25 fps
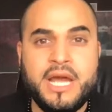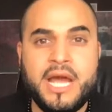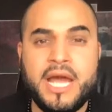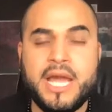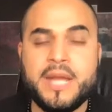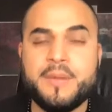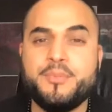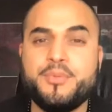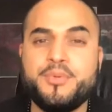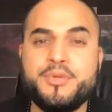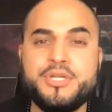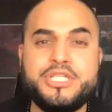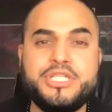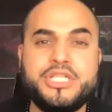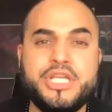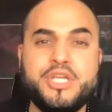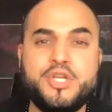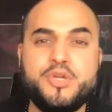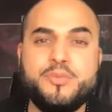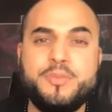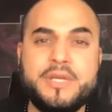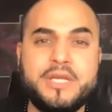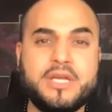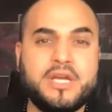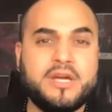I appreciate
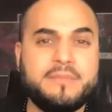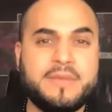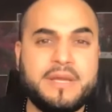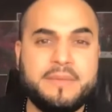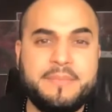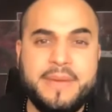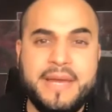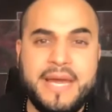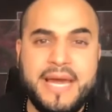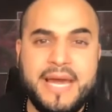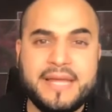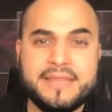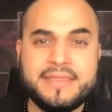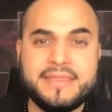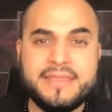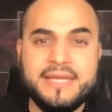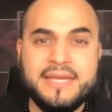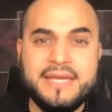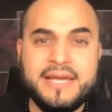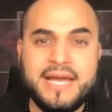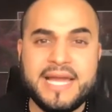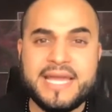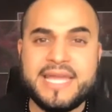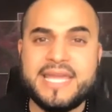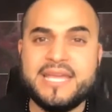you being on my path.
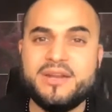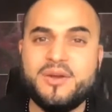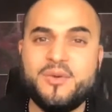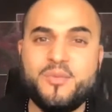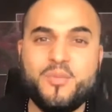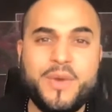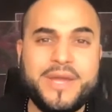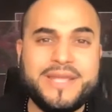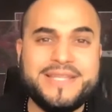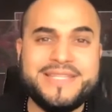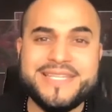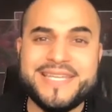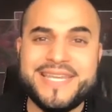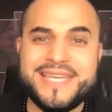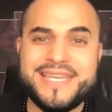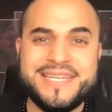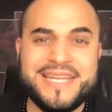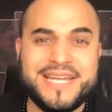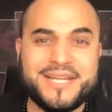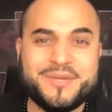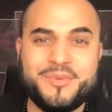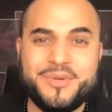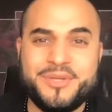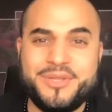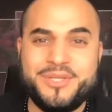I cannot wait to
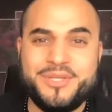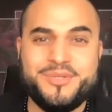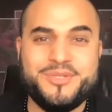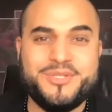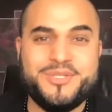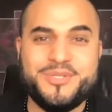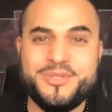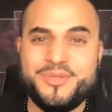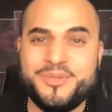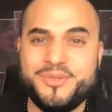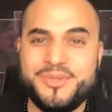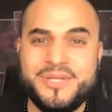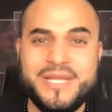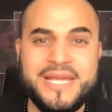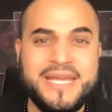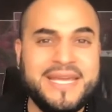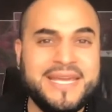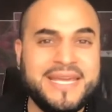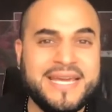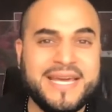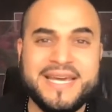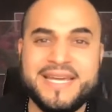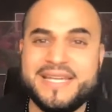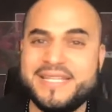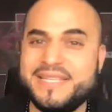connect with you soon.
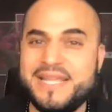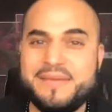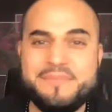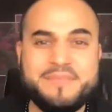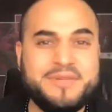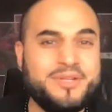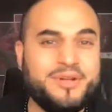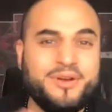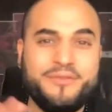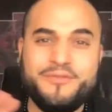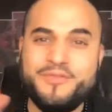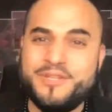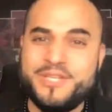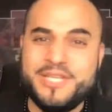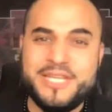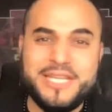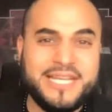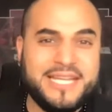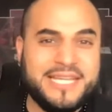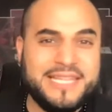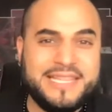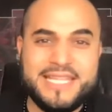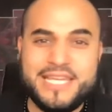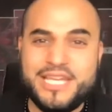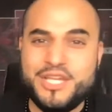Let me know if you need
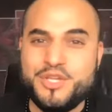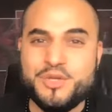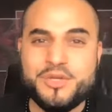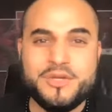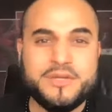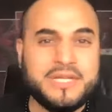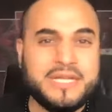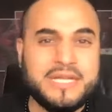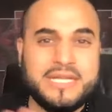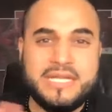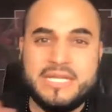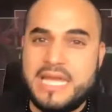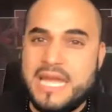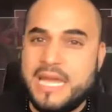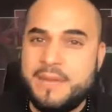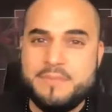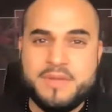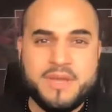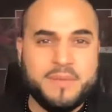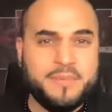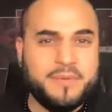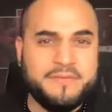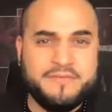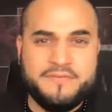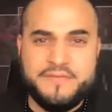anything. You can hit me
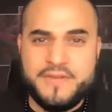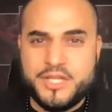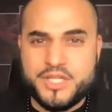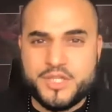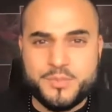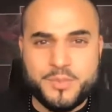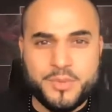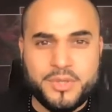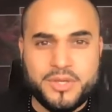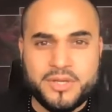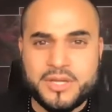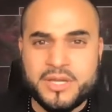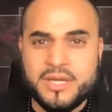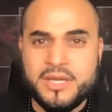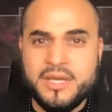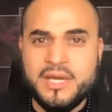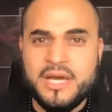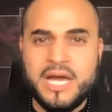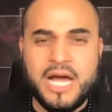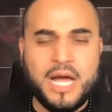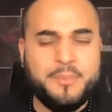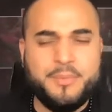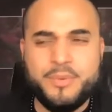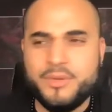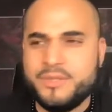up on Facebook.
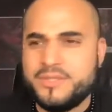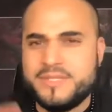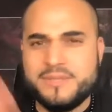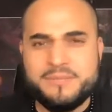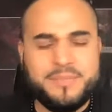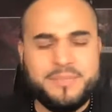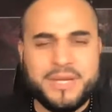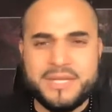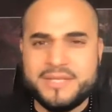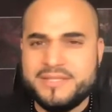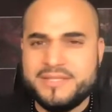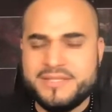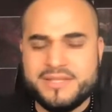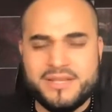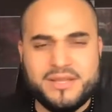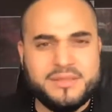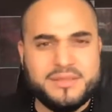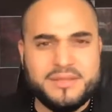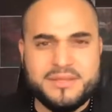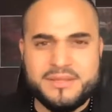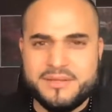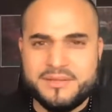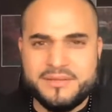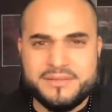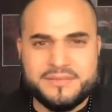I'll put some buttons on
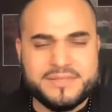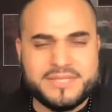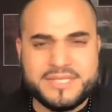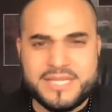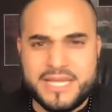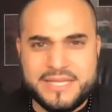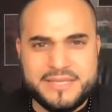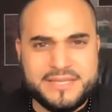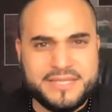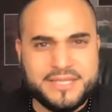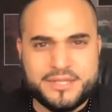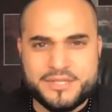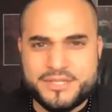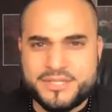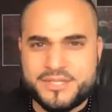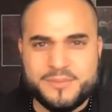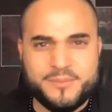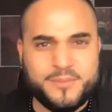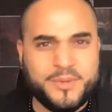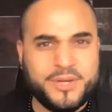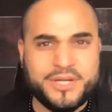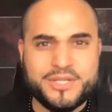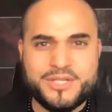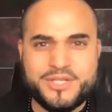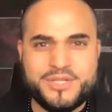the site there
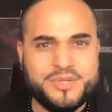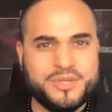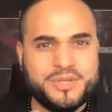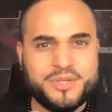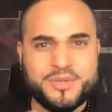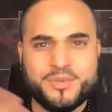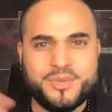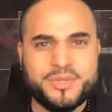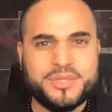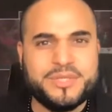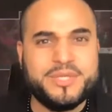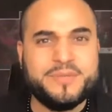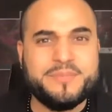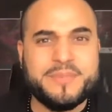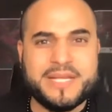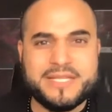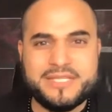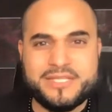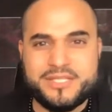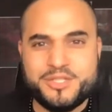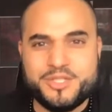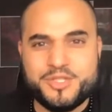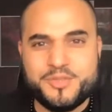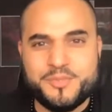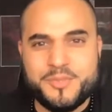somewhere so you can quickly
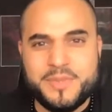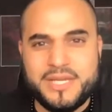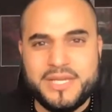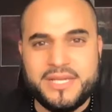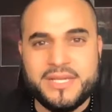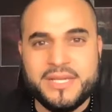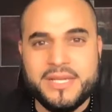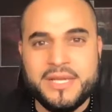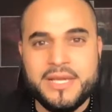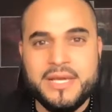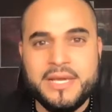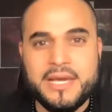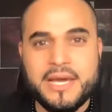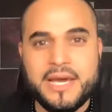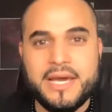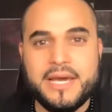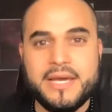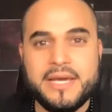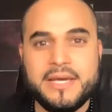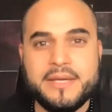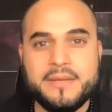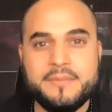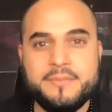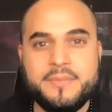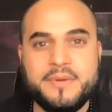message me.
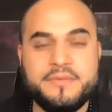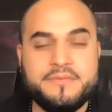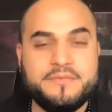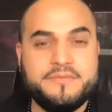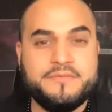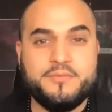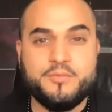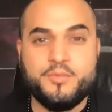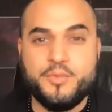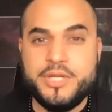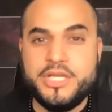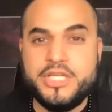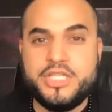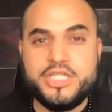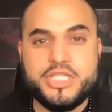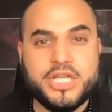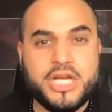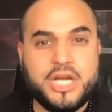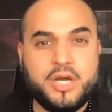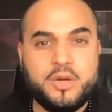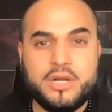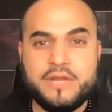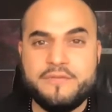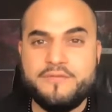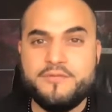But reach
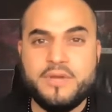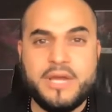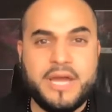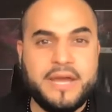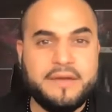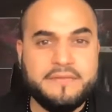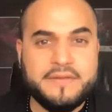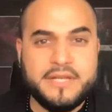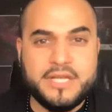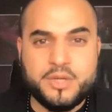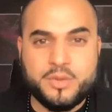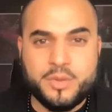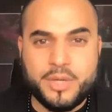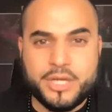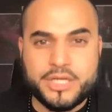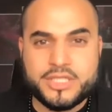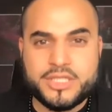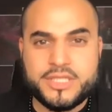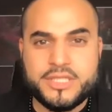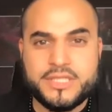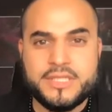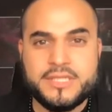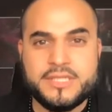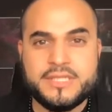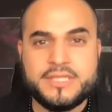out if you have any
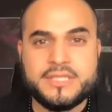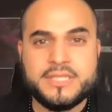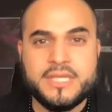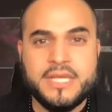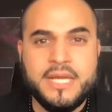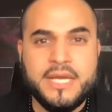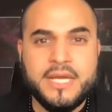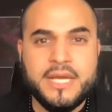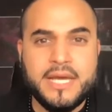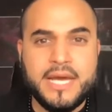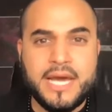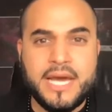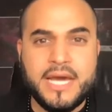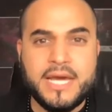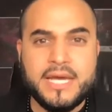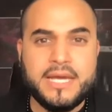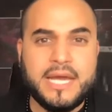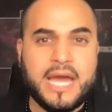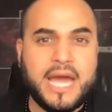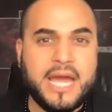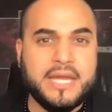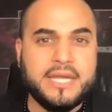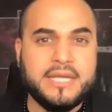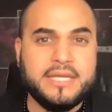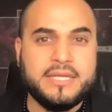questions.
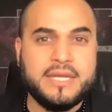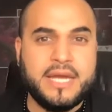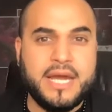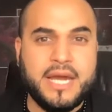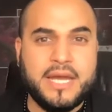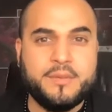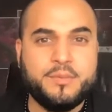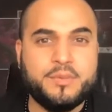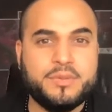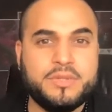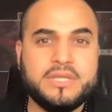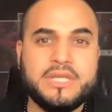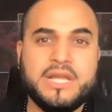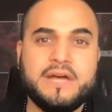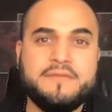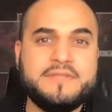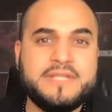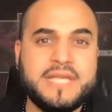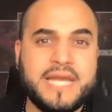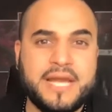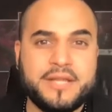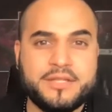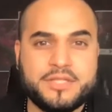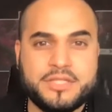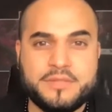I would love
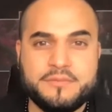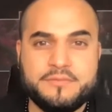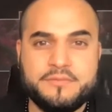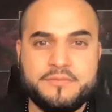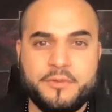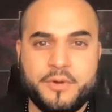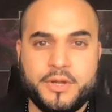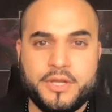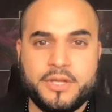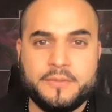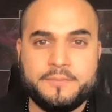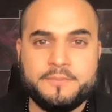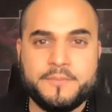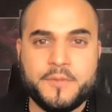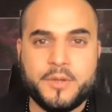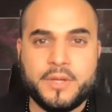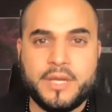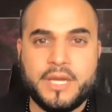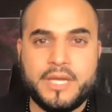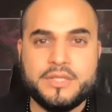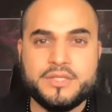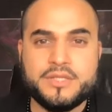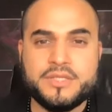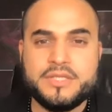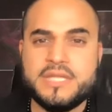to answer them for you.
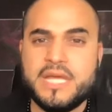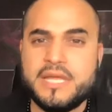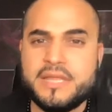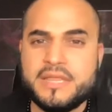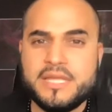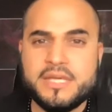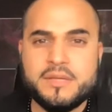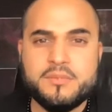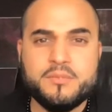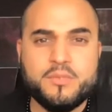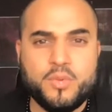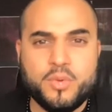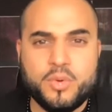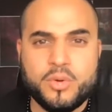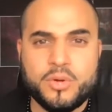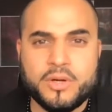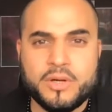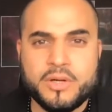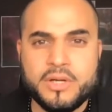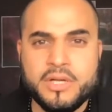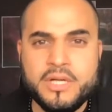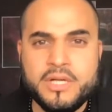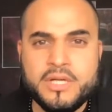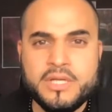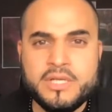Okay, there's nothing
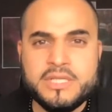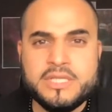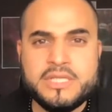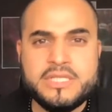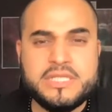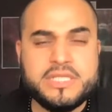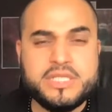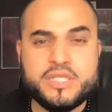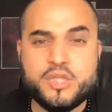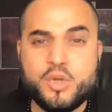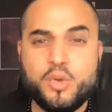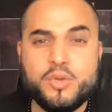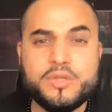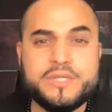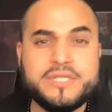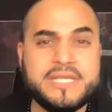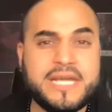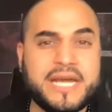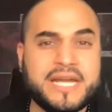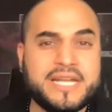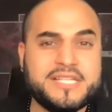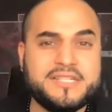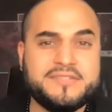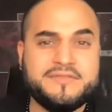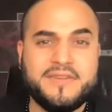more soul
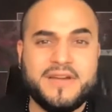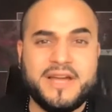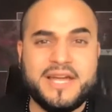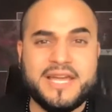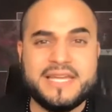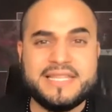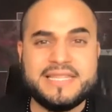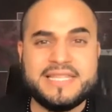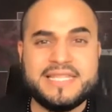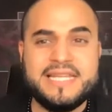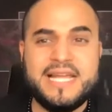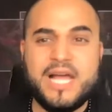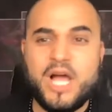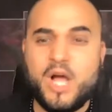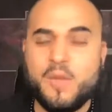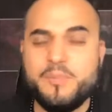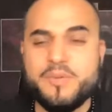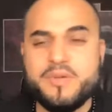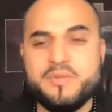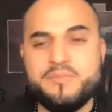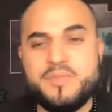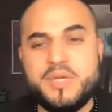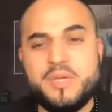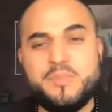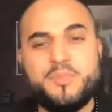satisfying than
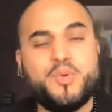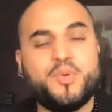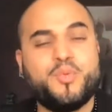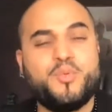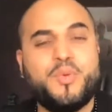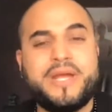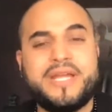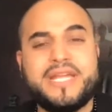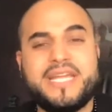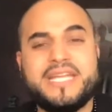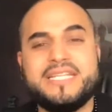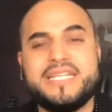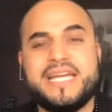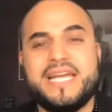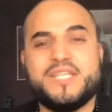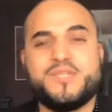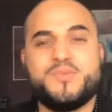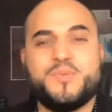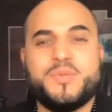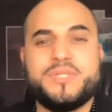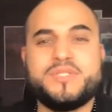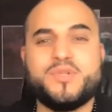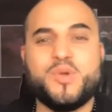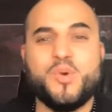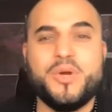helping people recognize
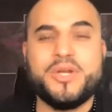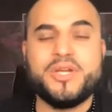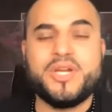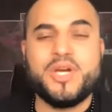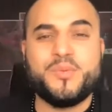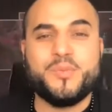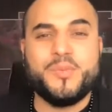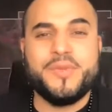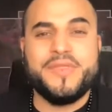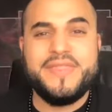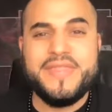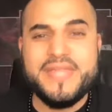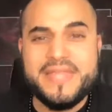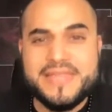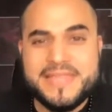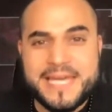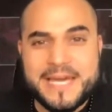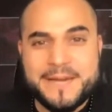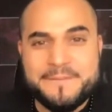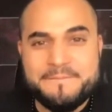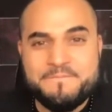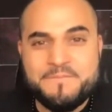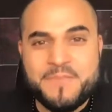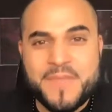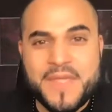what's going on within
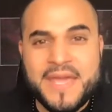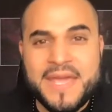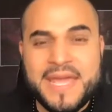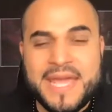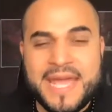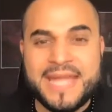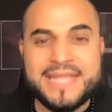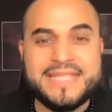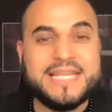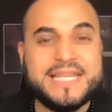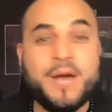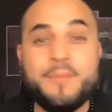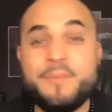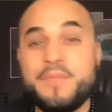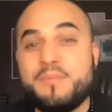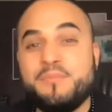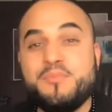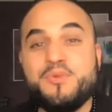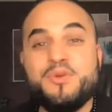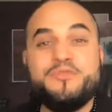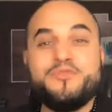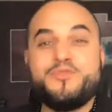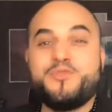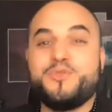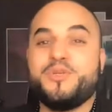them and to help them
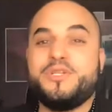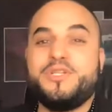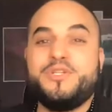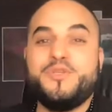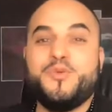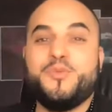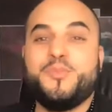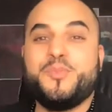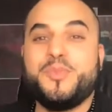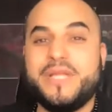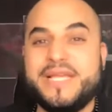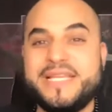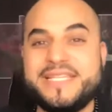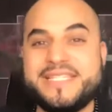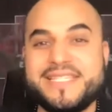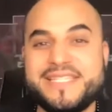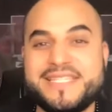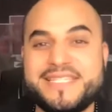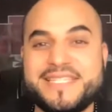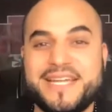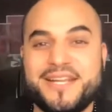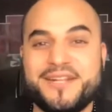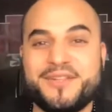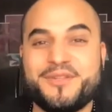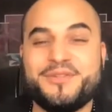move to a new place
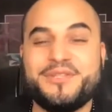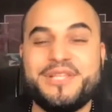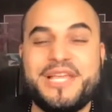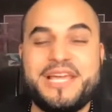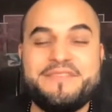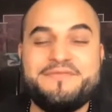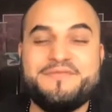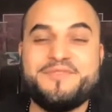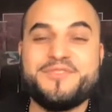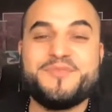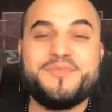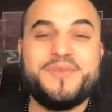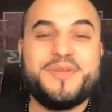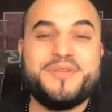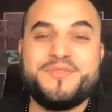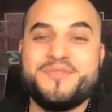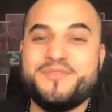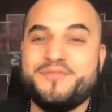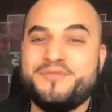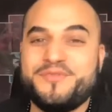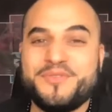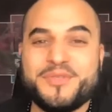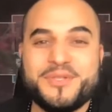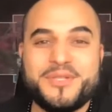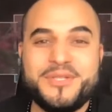inside of their life. It just makes
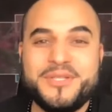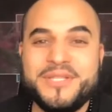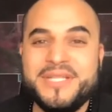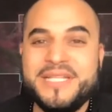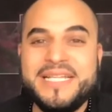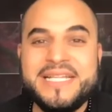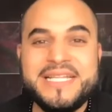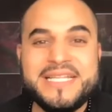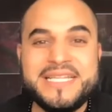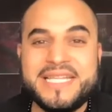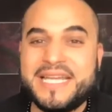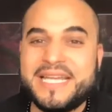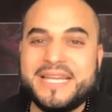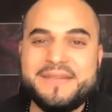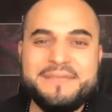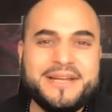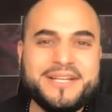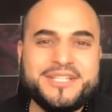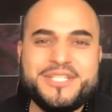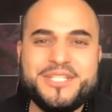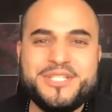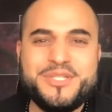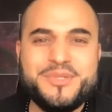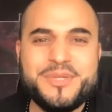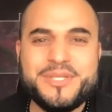me feel like I'm
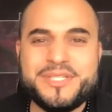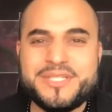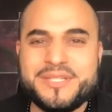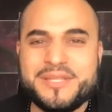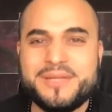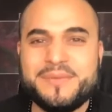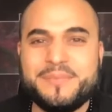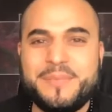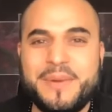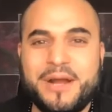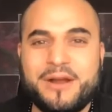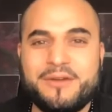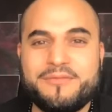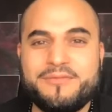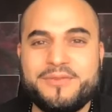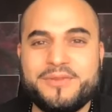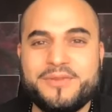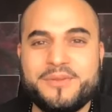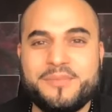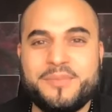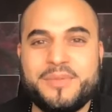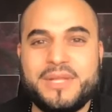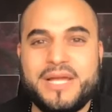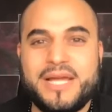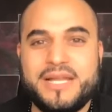actually doing something powerful on
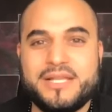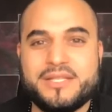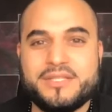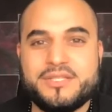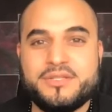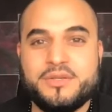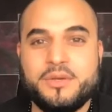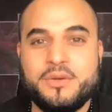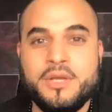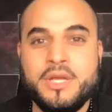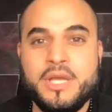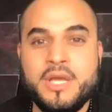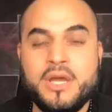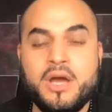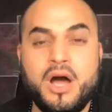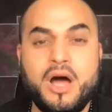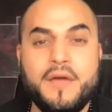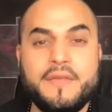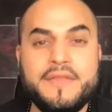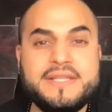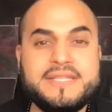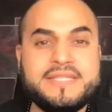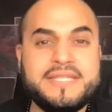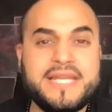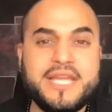the planet. So on
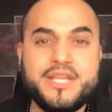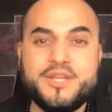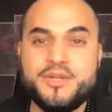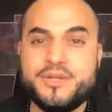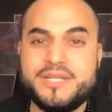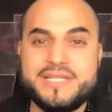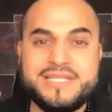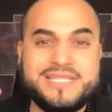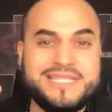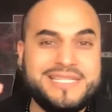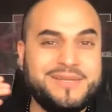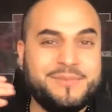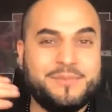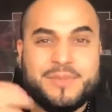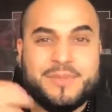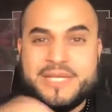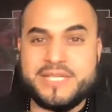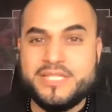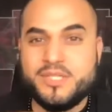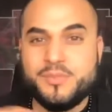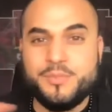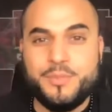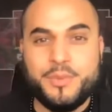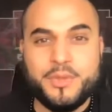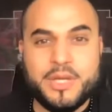this site, you're going to see a
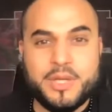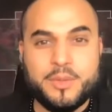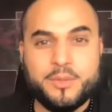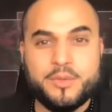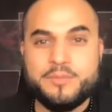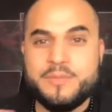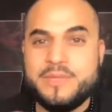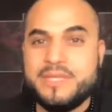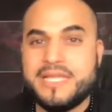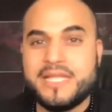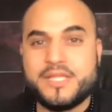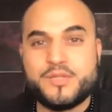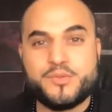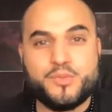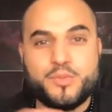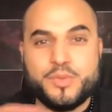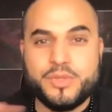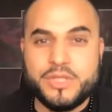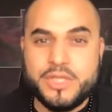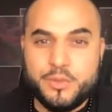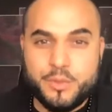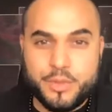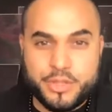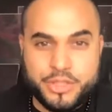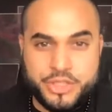place to book in with me. That's
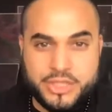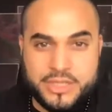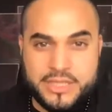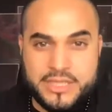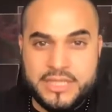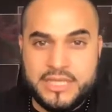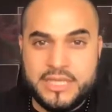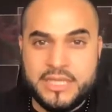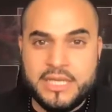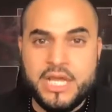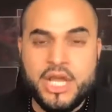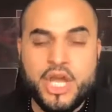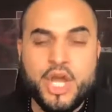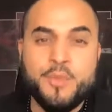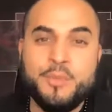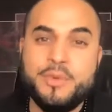really what you need.